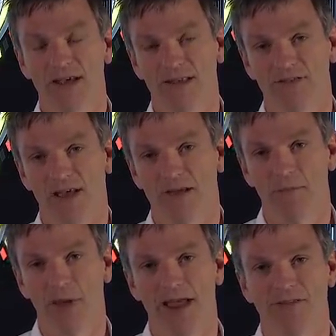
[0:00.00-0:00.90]
in
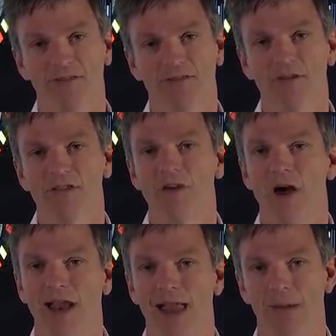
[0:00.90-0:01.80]
second place until the
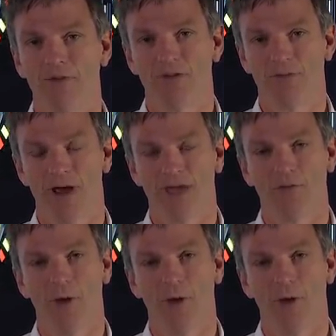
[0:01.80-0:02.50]
dying laps of the race,